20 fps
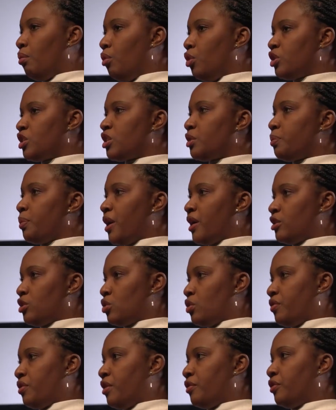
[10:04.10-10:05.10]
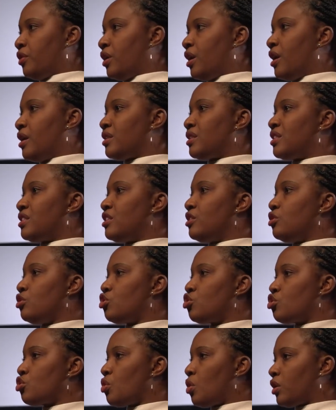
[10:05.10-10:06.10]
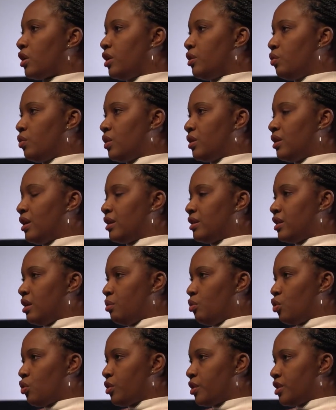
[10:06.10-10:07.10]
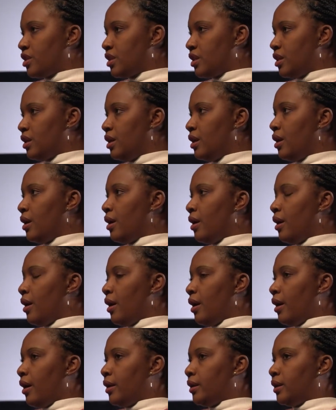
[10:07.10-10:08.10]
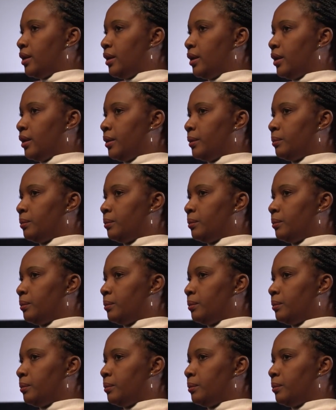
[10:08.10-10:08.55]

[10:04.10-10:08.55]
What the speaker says: most parts of Africa are still struggling with their democracy, and